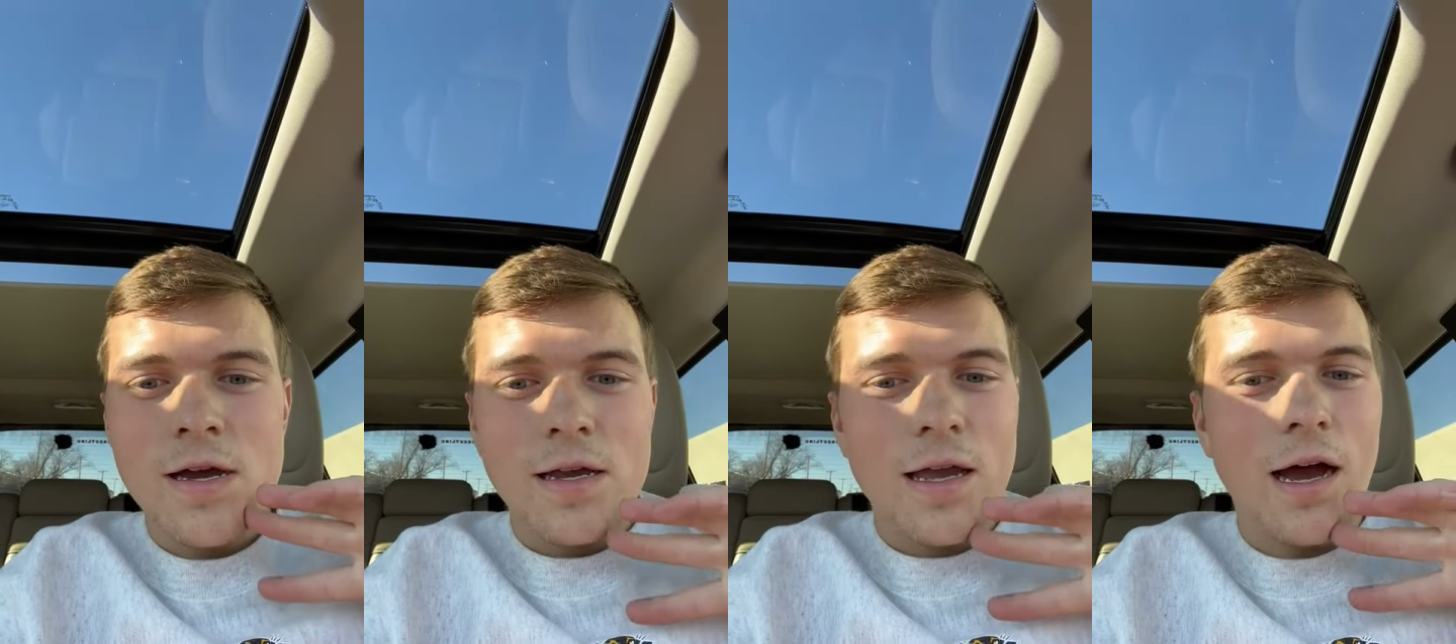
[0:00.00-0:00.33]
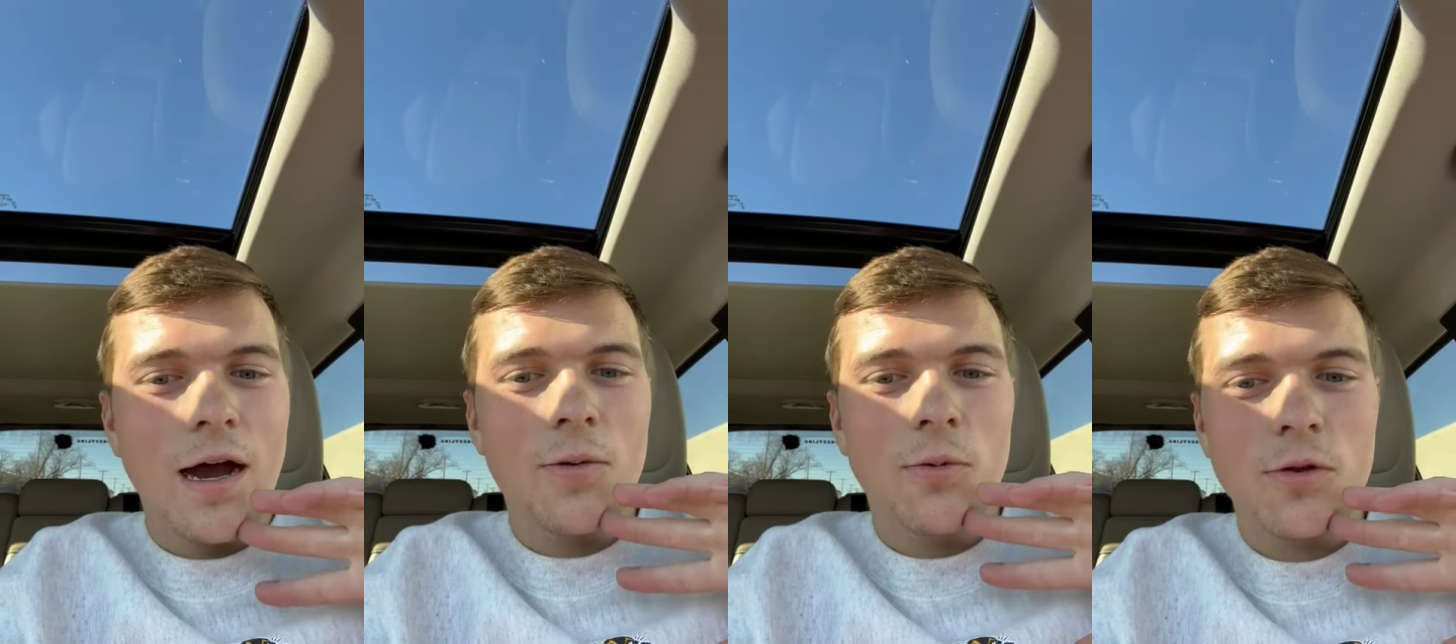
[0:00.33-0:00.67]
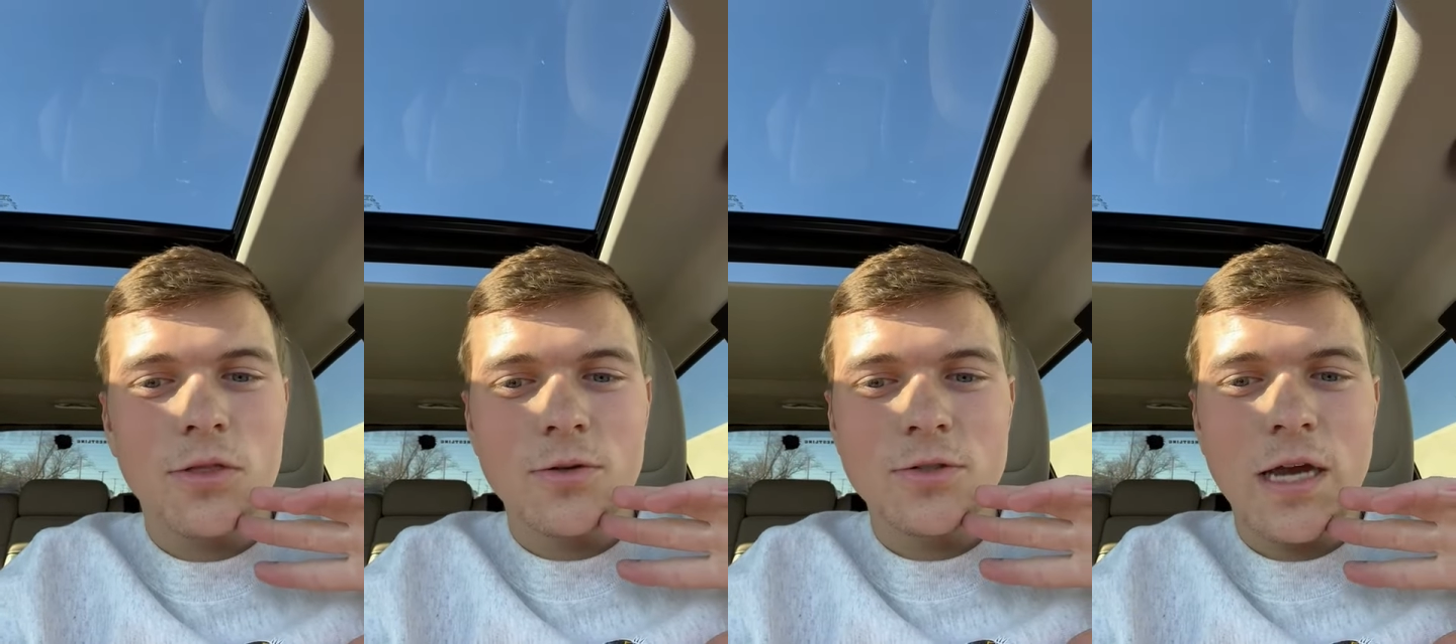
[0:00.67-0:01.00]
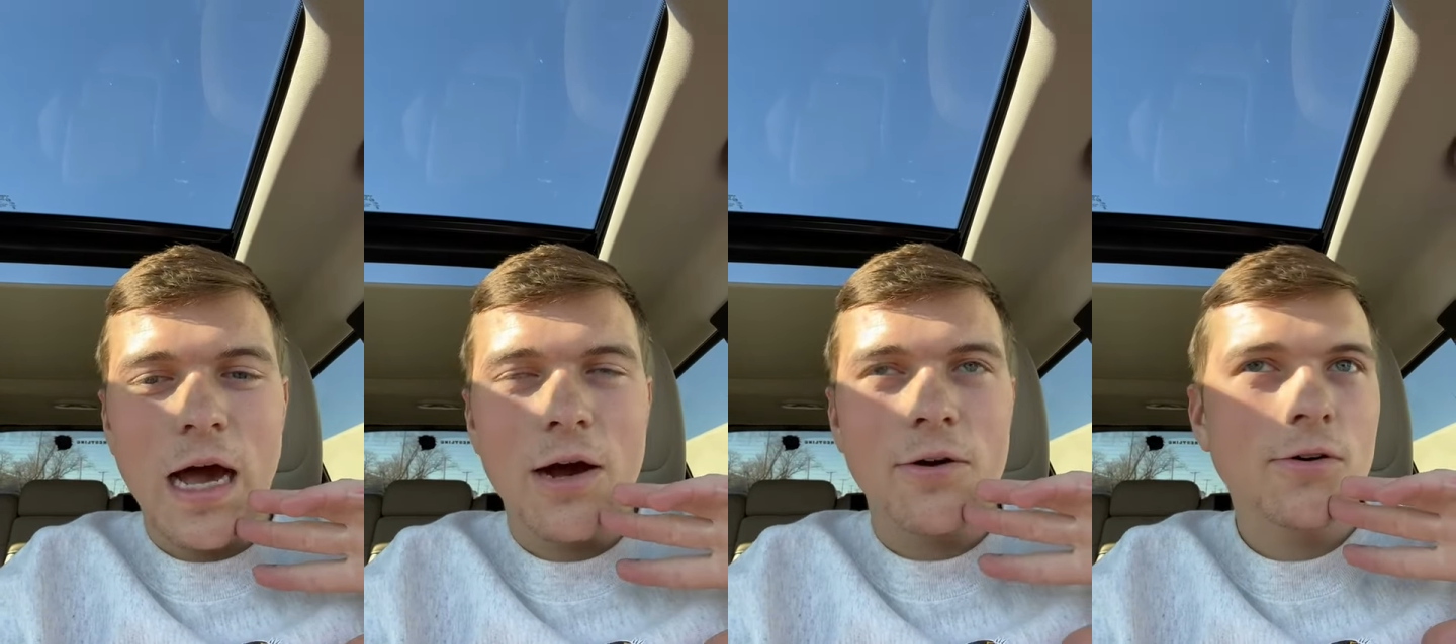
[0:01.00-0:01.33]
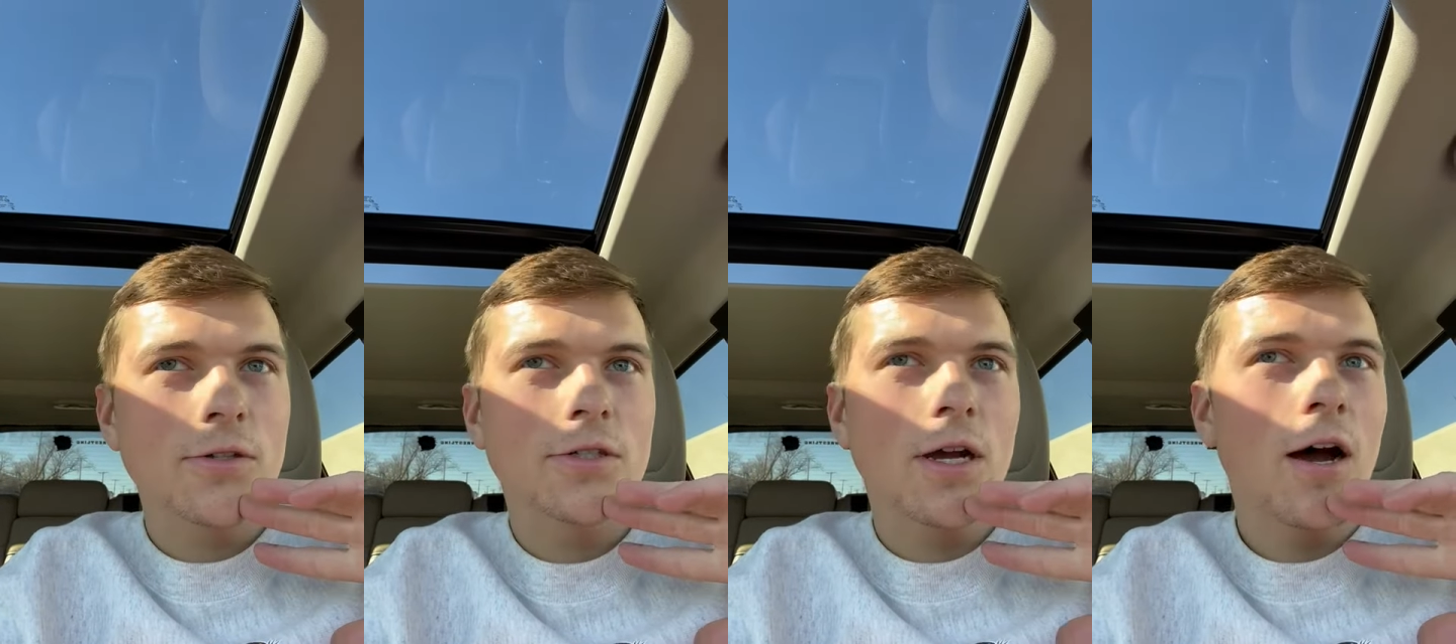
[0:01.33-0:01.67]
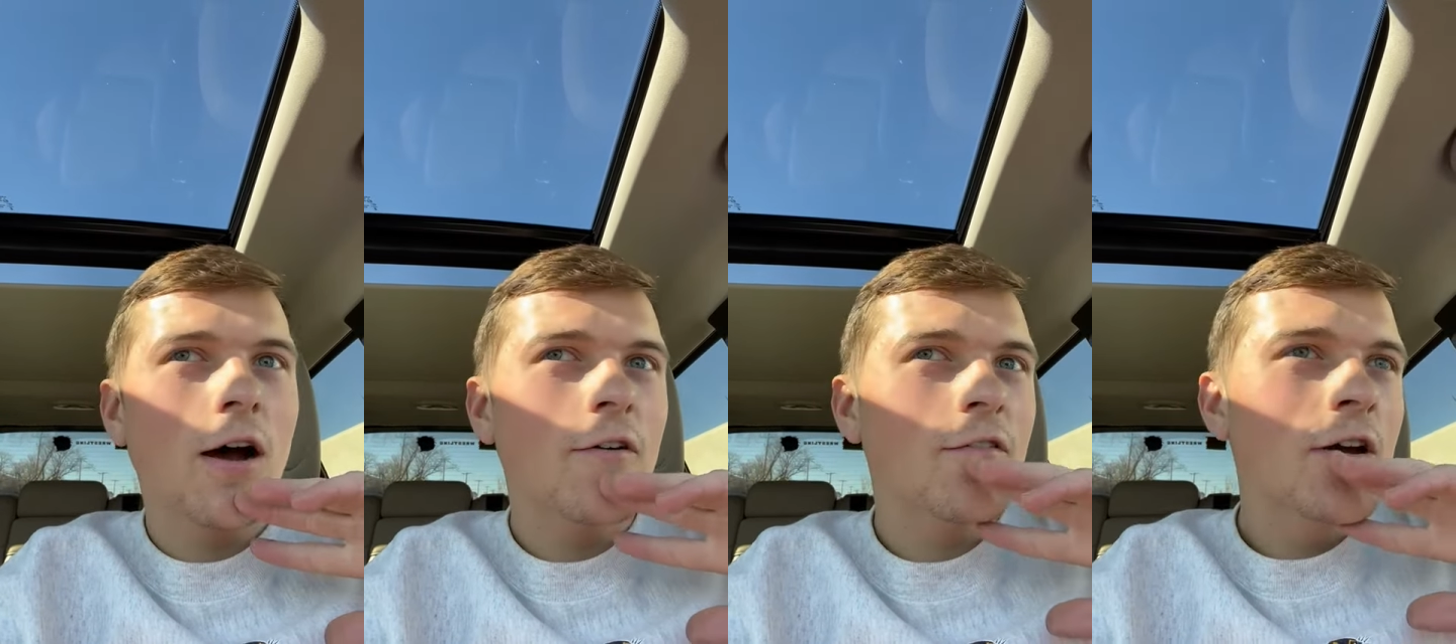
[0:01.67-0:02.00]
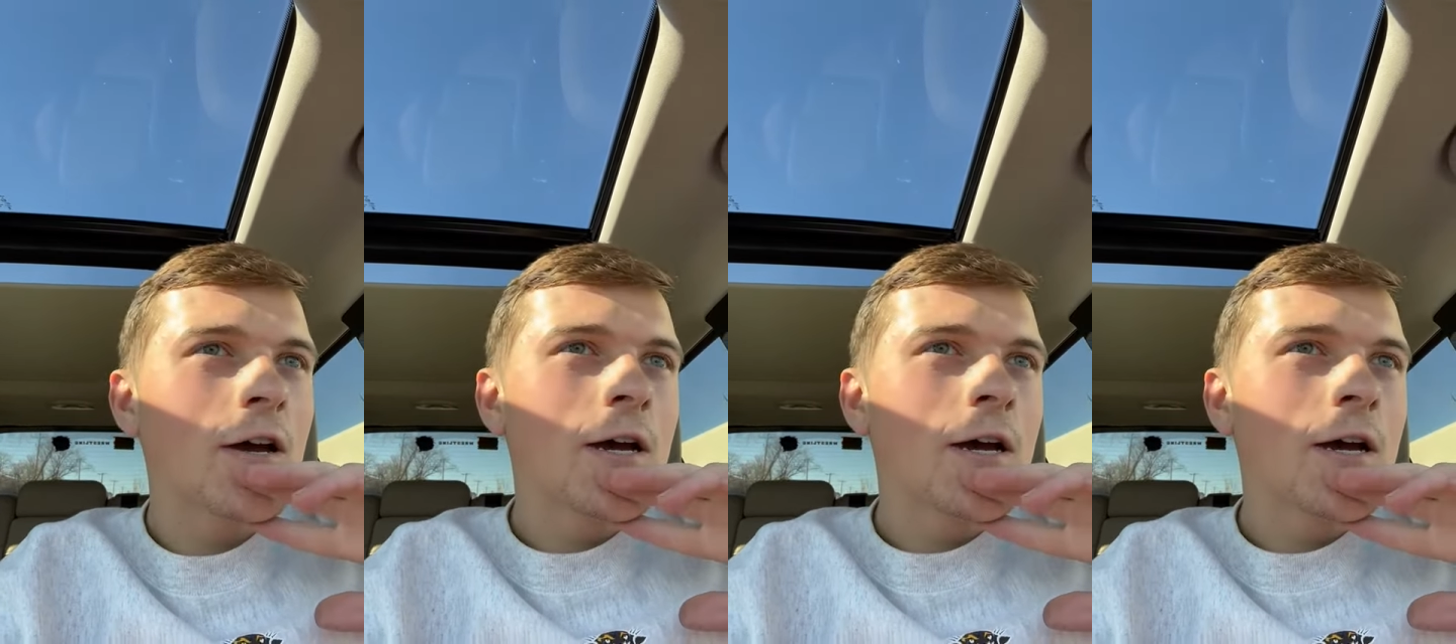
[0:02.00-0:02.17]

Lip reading: Got to work those calories off.